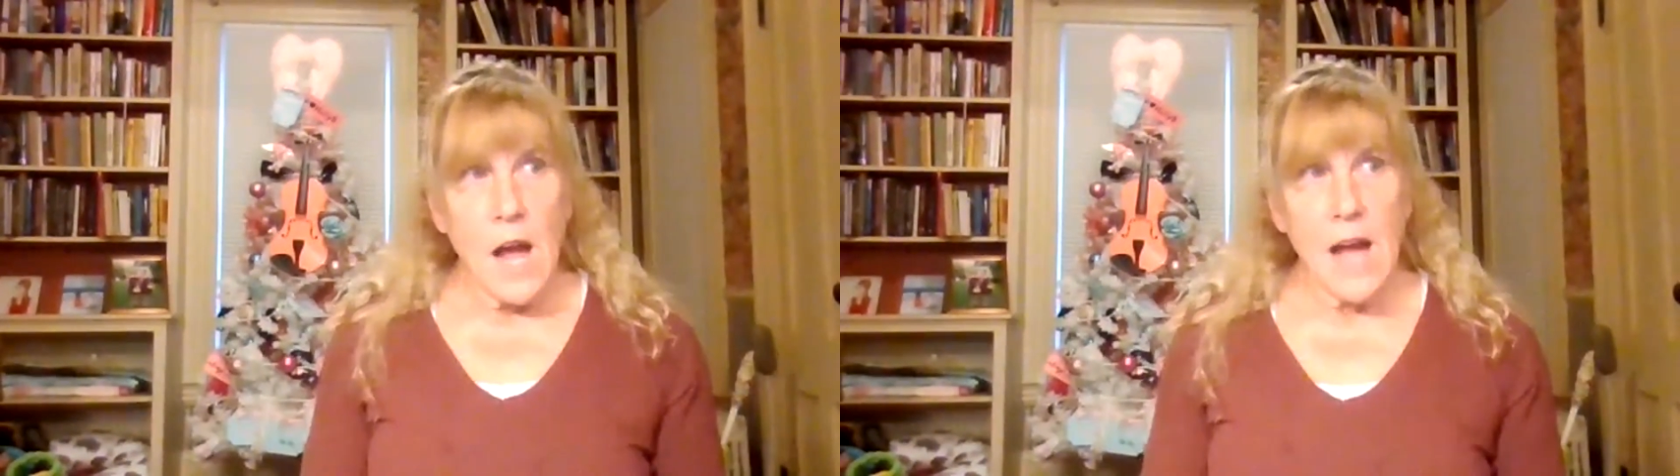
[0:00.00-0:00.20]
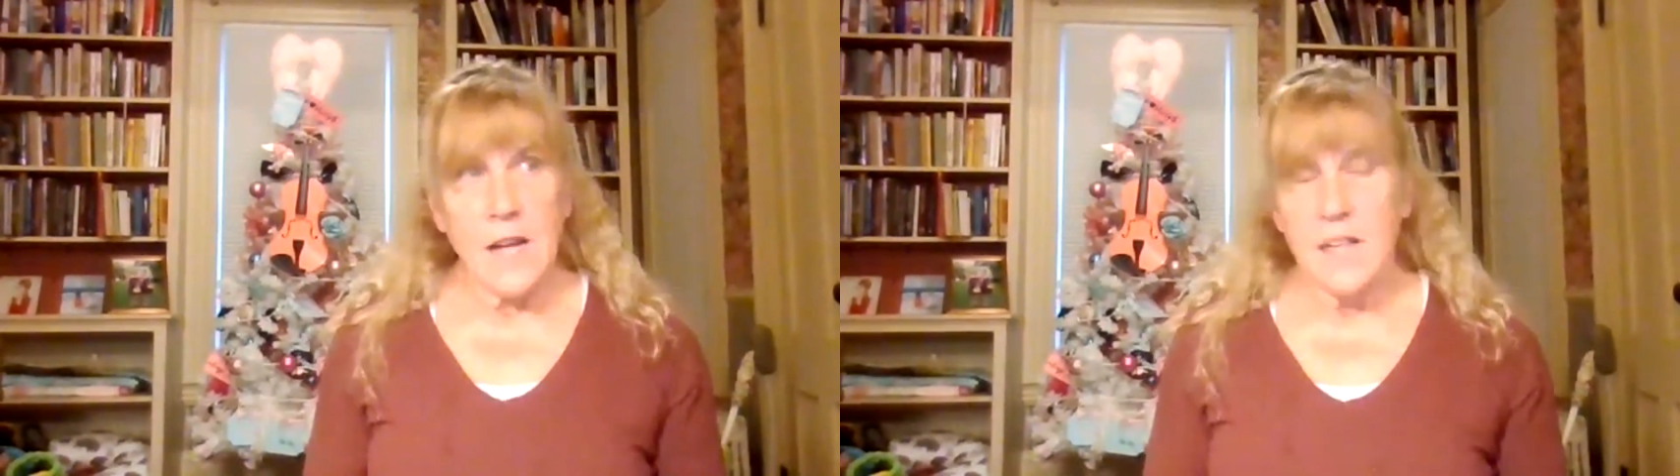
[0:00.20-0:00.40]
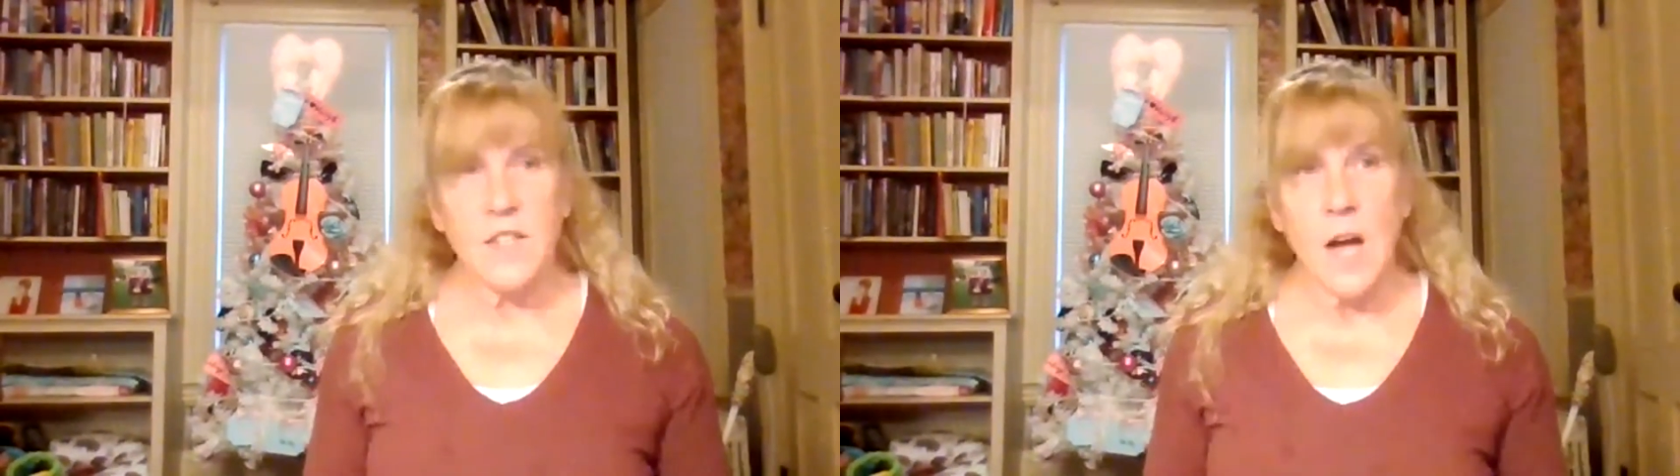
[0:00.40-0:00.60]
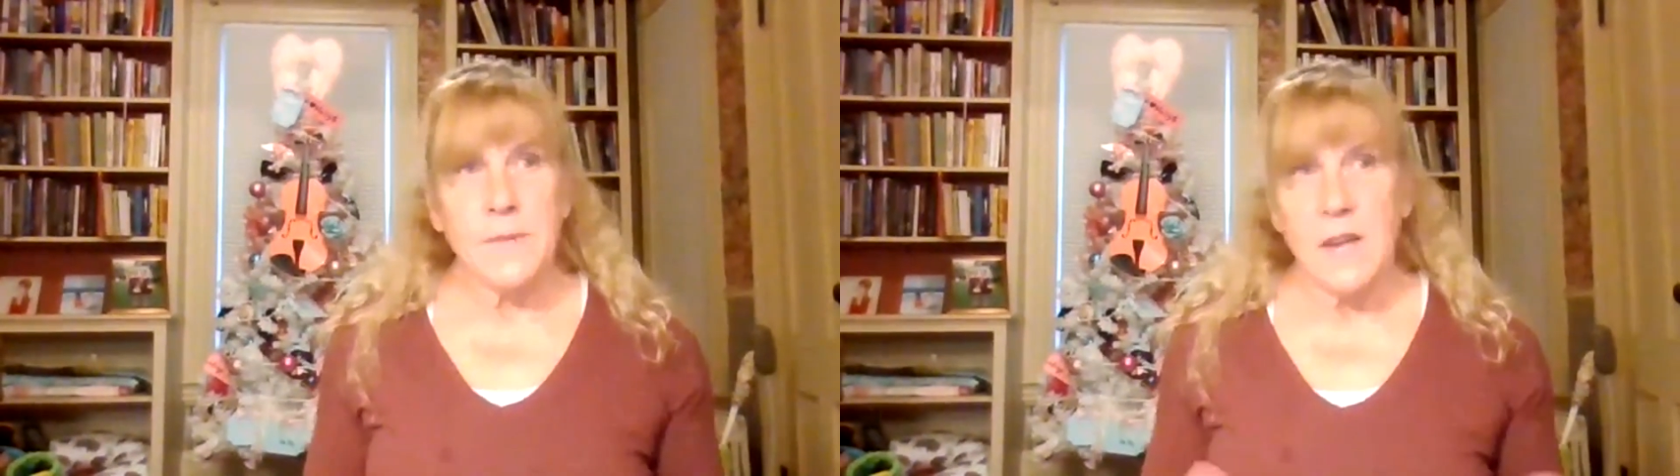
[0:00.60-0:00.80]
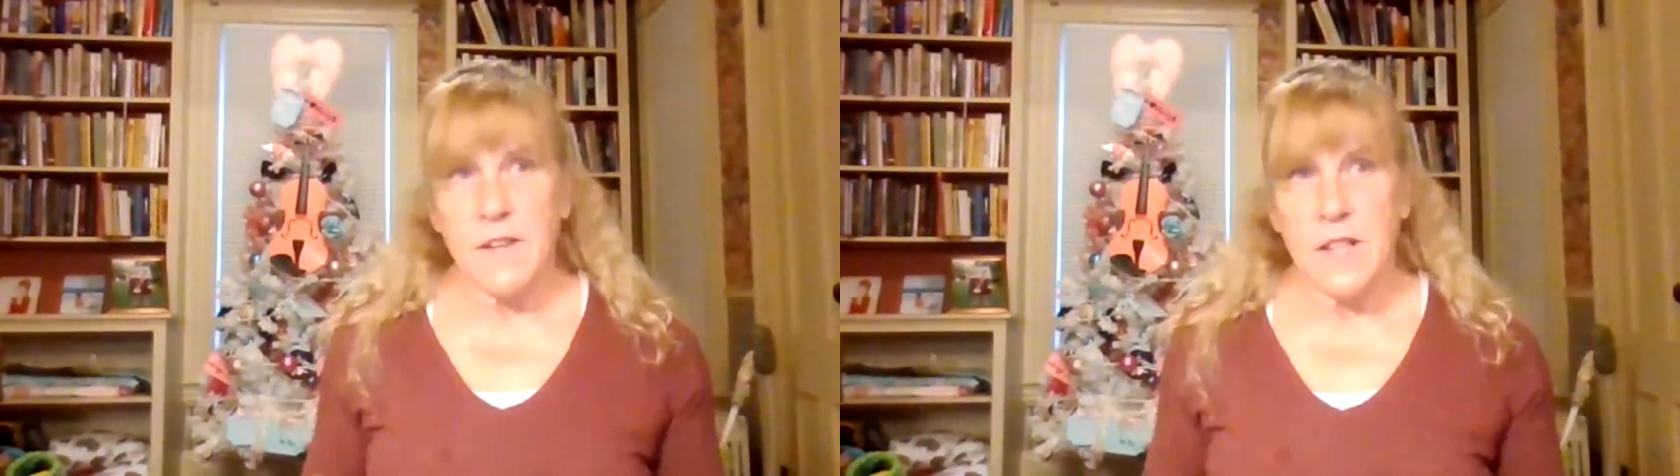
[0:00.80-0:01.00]
I
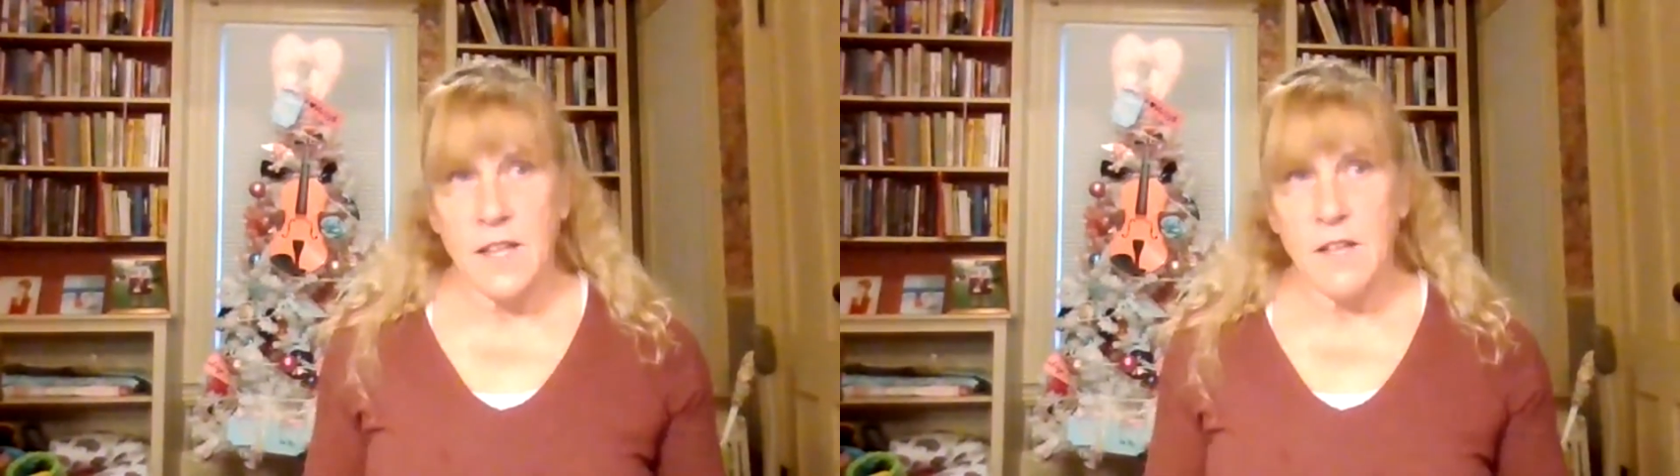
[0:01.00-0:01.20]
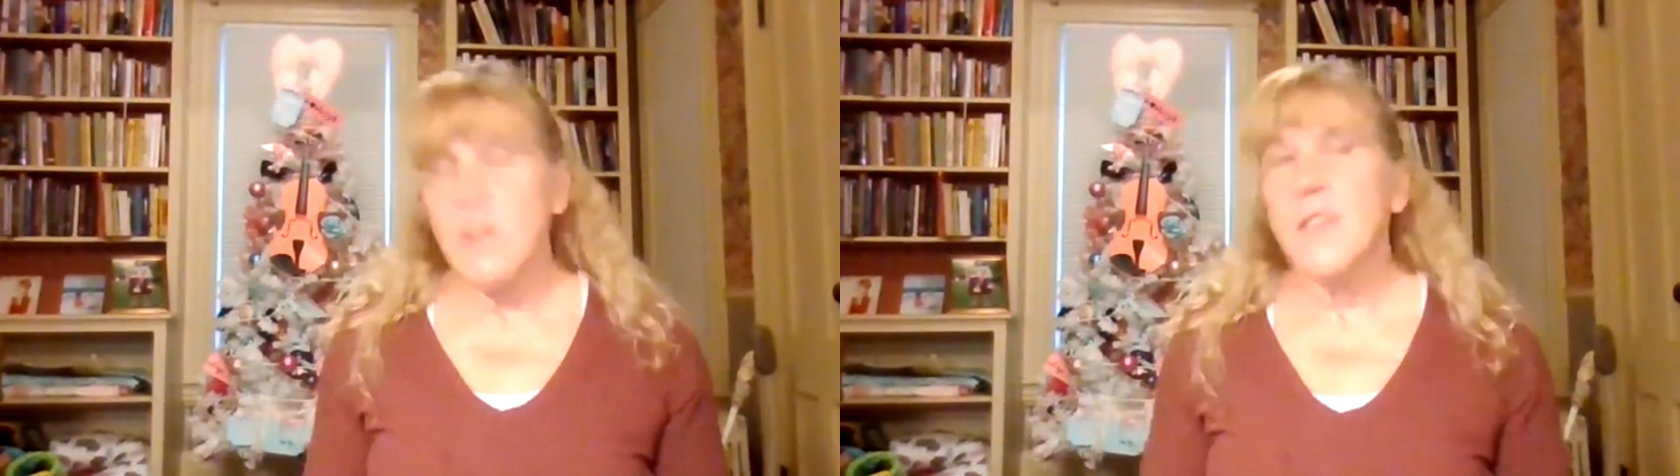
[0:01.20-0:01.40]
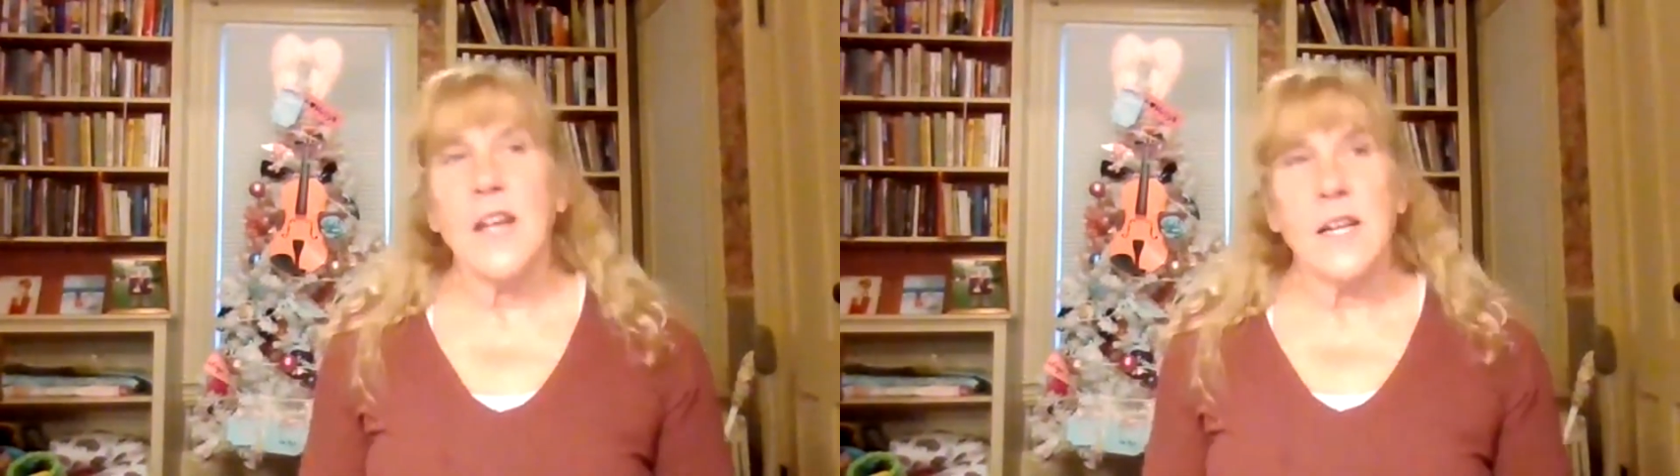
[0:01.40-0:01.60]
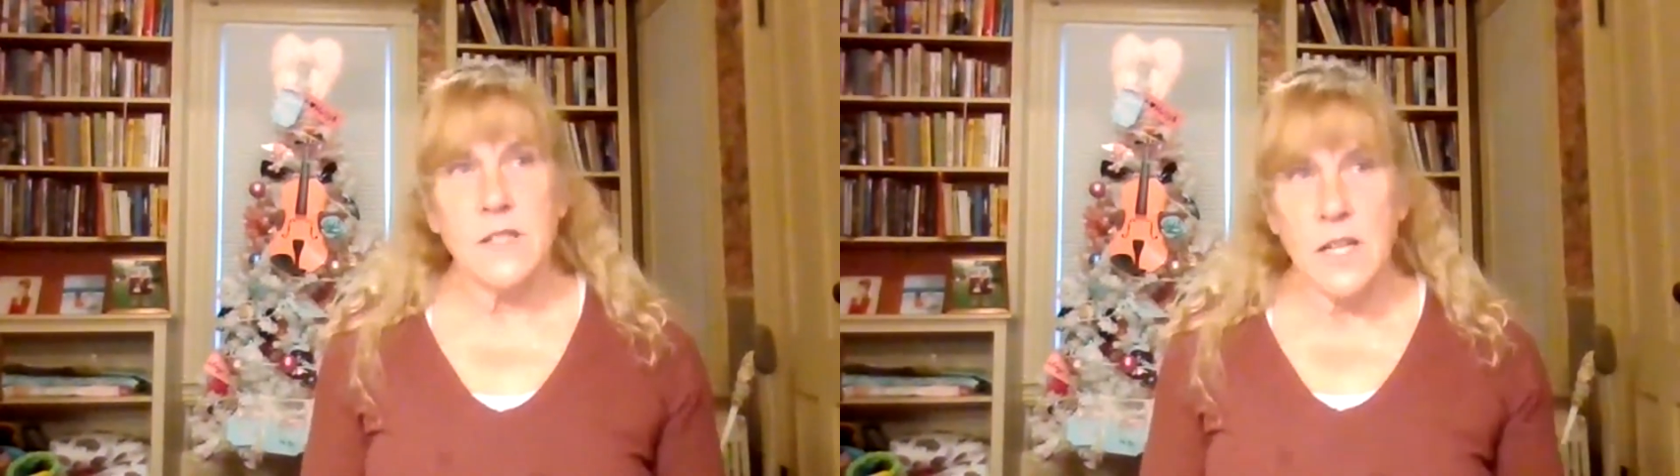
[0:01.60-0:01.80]
stopped everything. The only thing I